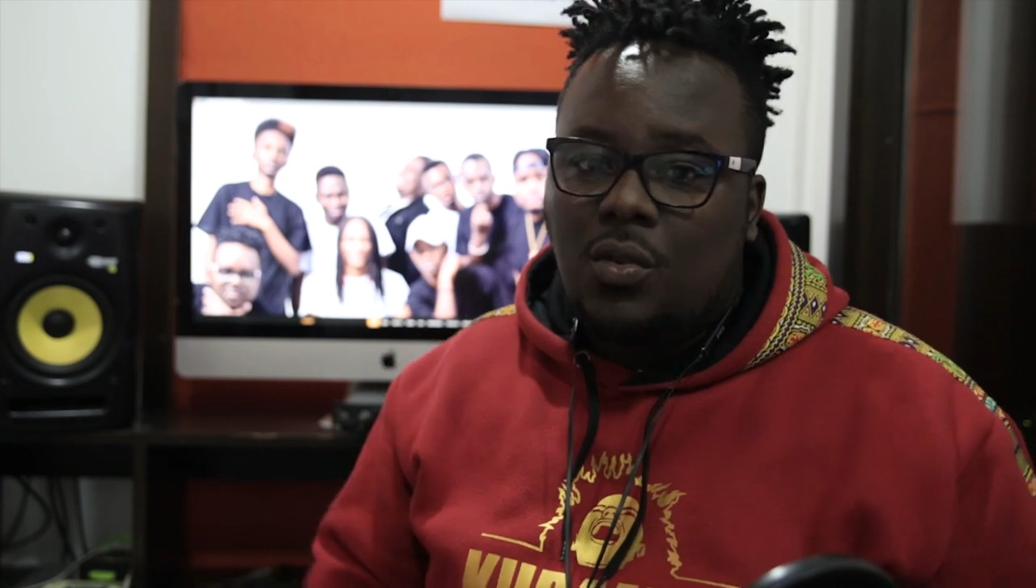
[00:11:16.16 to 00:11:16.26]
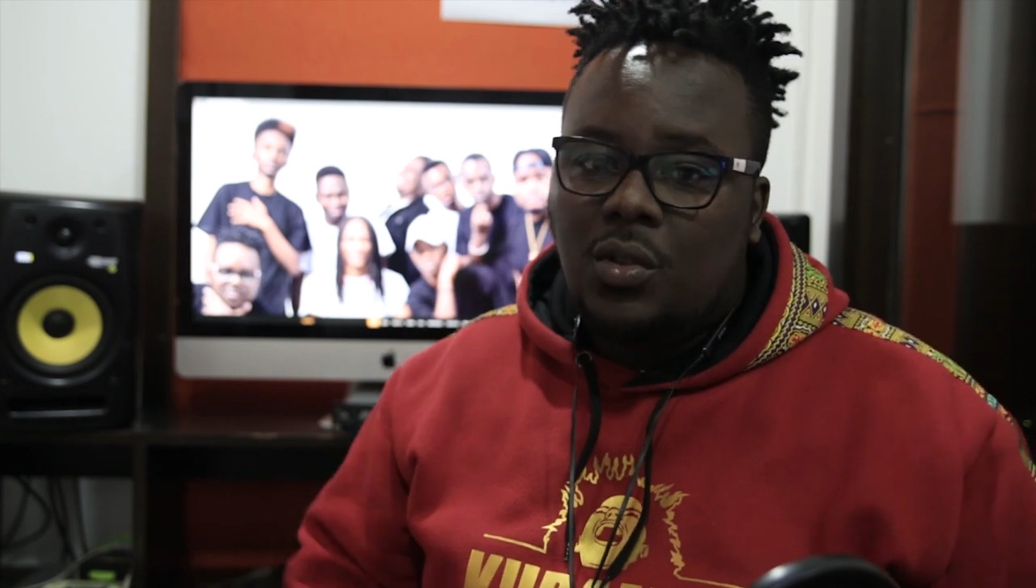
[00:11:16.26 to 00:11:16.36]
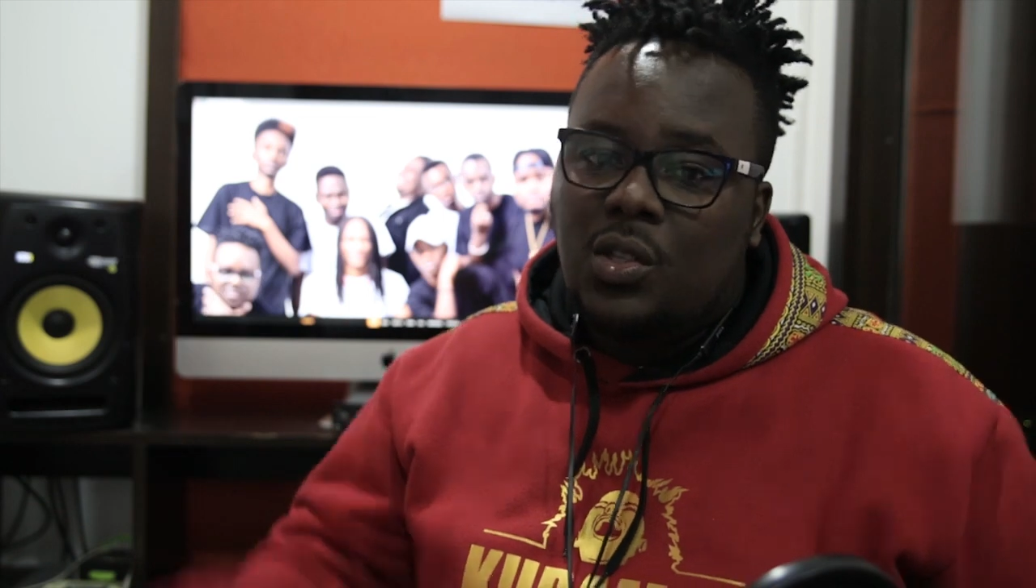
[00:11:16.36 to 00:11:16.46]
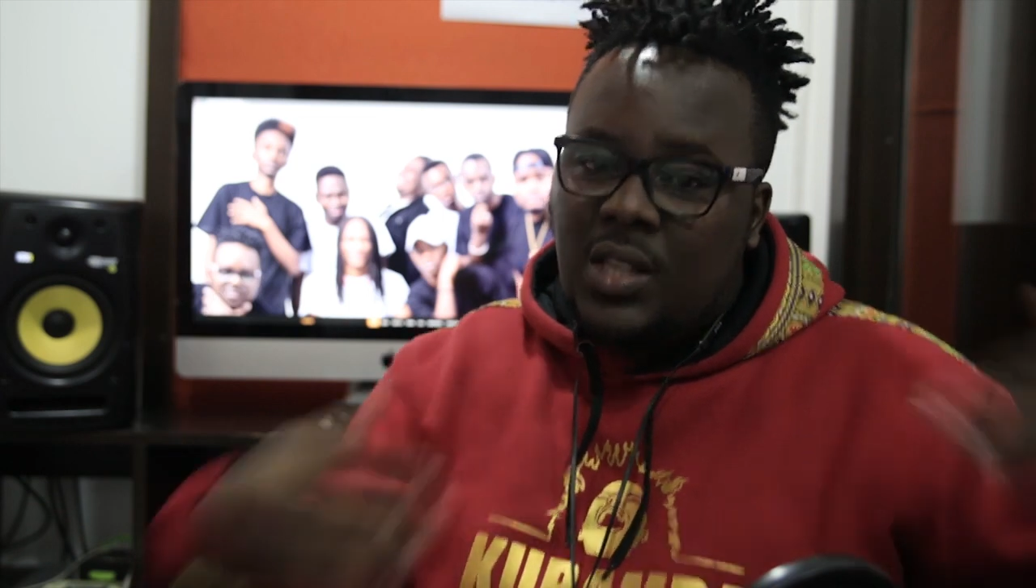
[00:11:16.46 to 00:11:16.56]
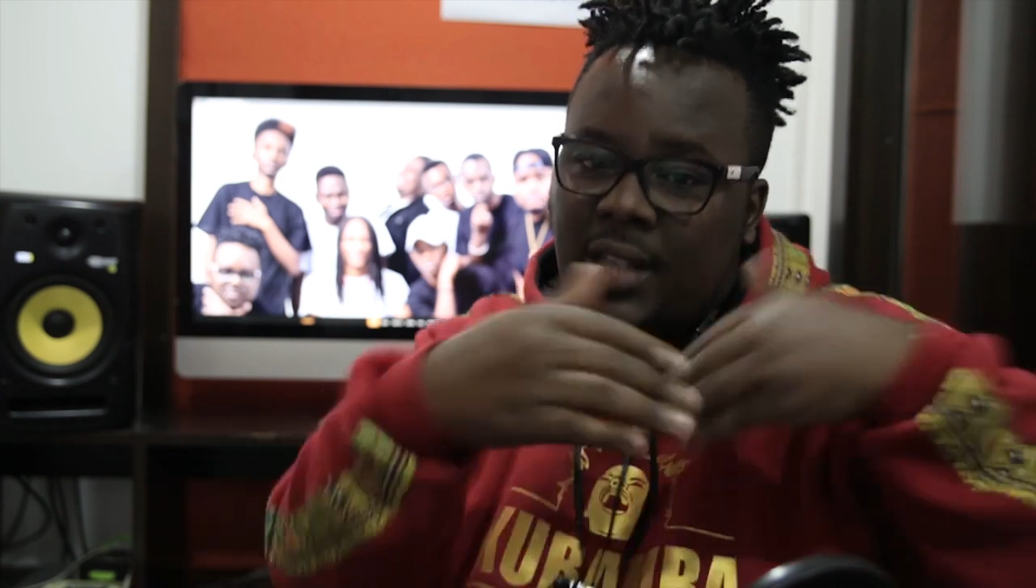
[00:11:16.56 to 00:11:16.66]

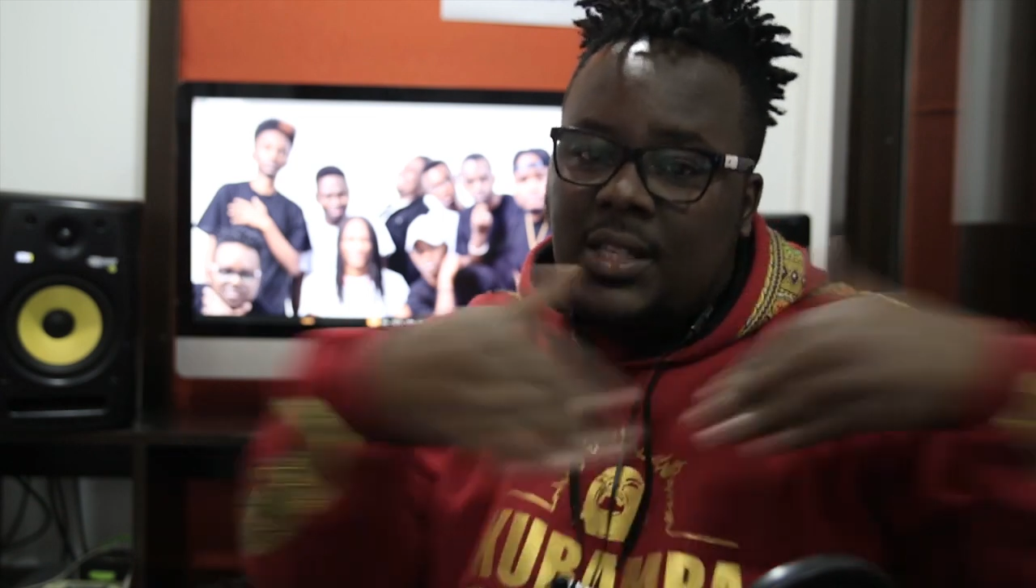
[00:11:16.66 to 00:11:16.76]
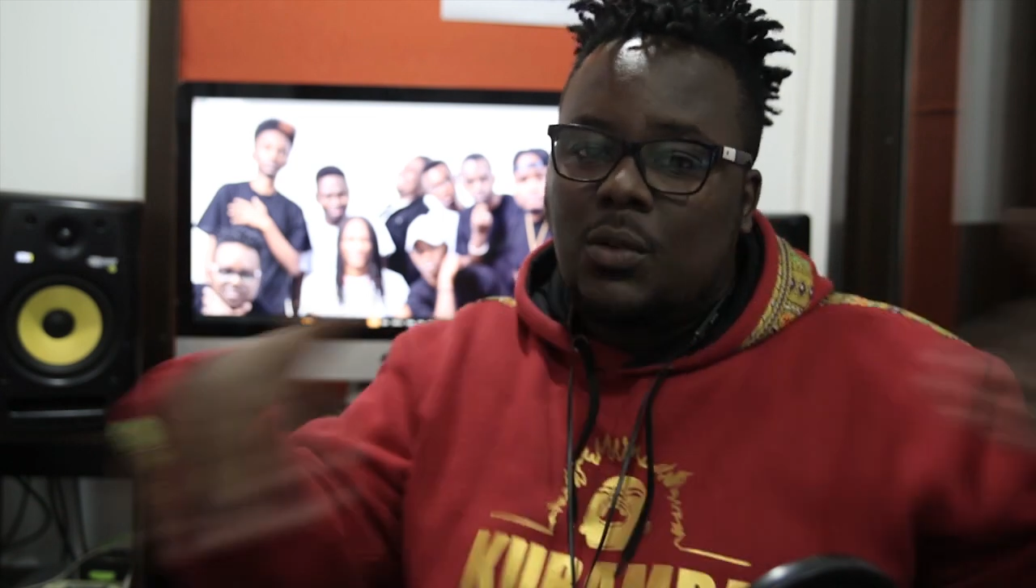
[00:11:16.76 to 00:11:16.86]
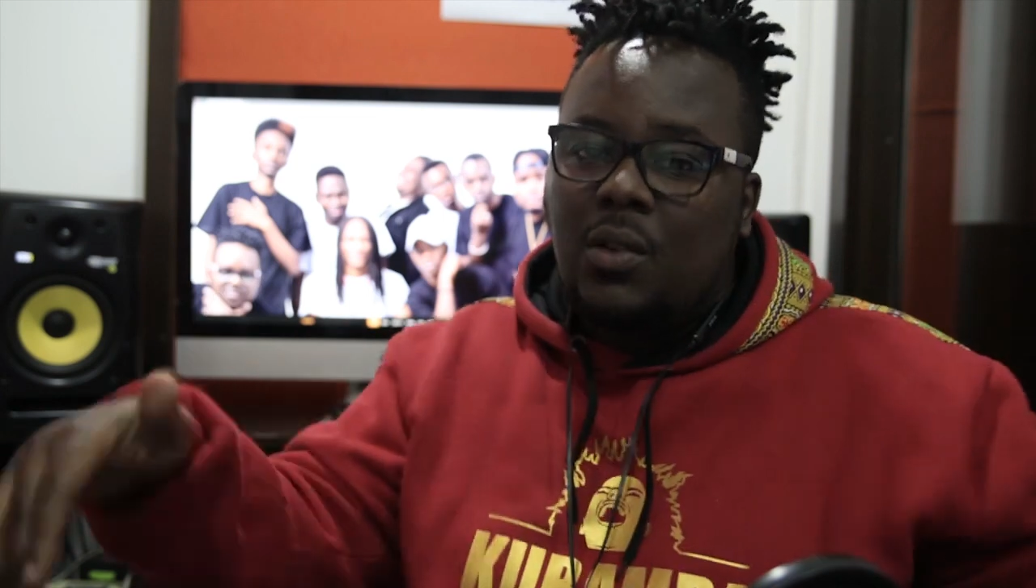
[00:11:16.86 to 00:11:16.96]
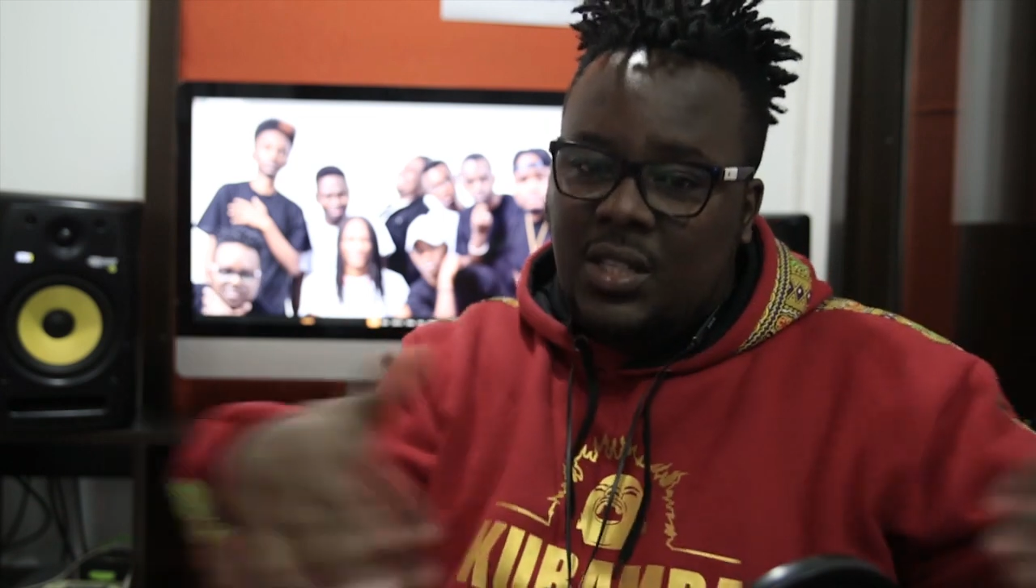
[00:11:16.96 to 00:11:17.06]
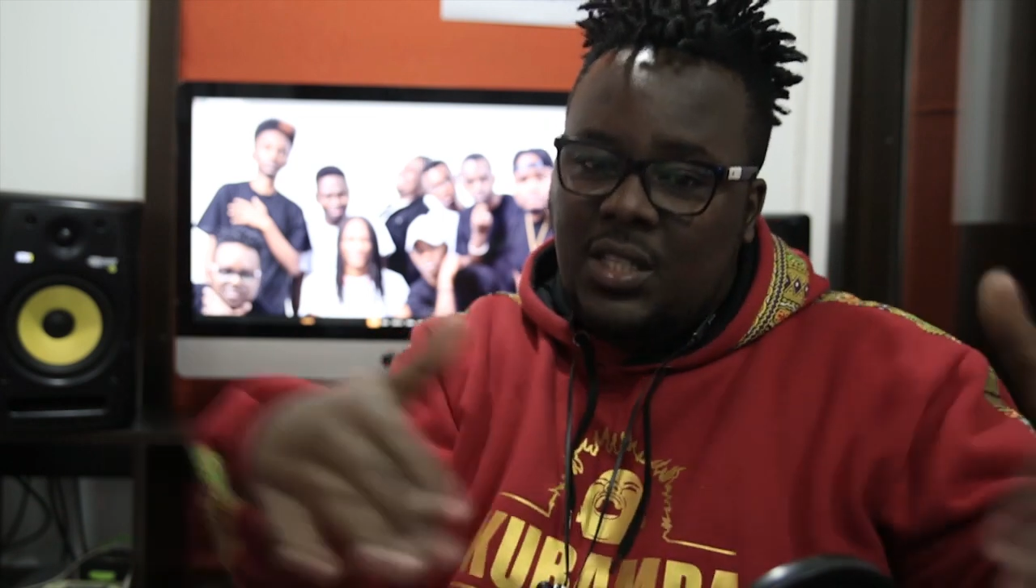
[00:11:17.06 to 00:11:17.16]
those guys that
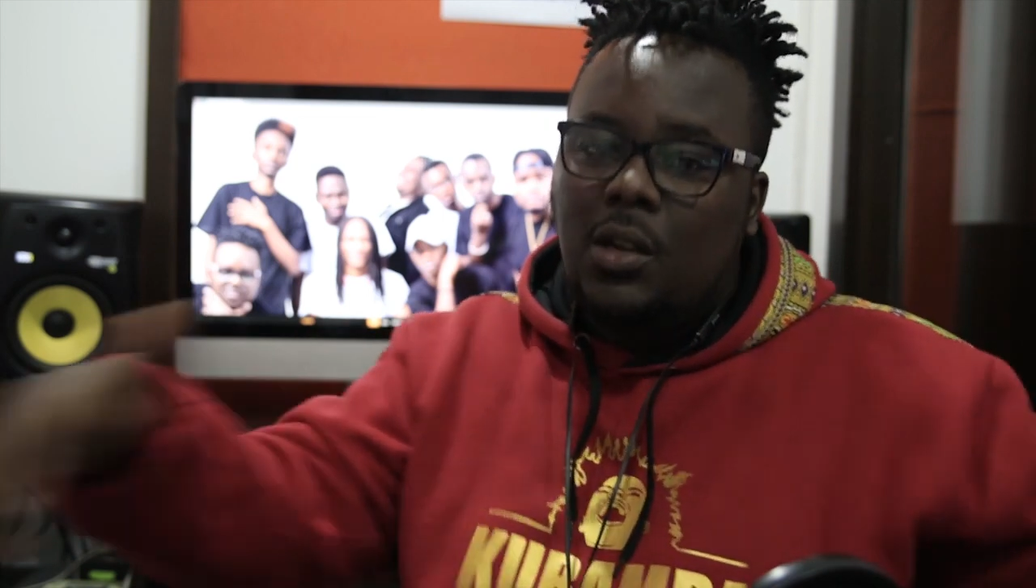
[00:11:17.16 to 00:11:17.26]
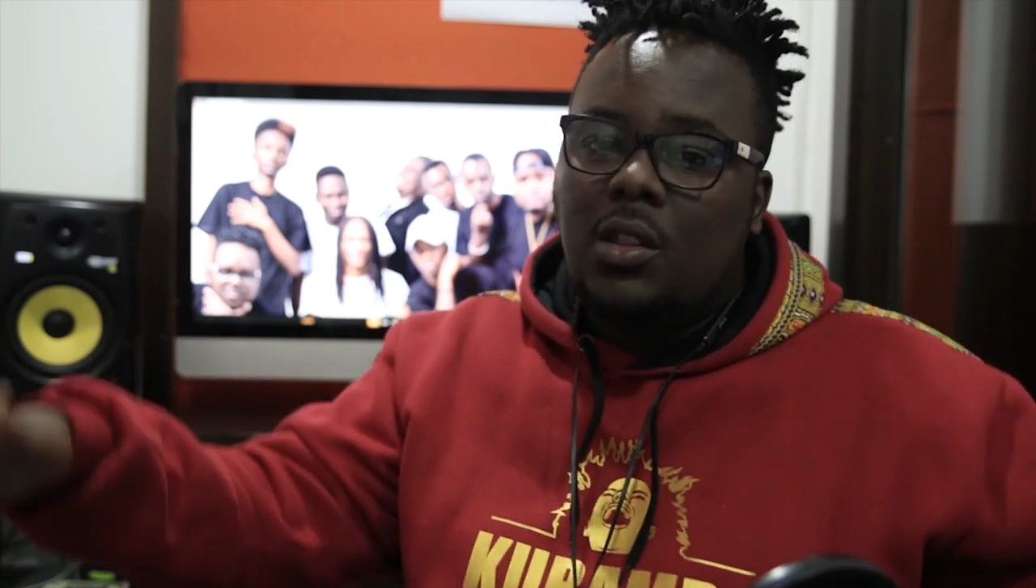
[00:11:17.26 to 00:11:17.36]
were sitting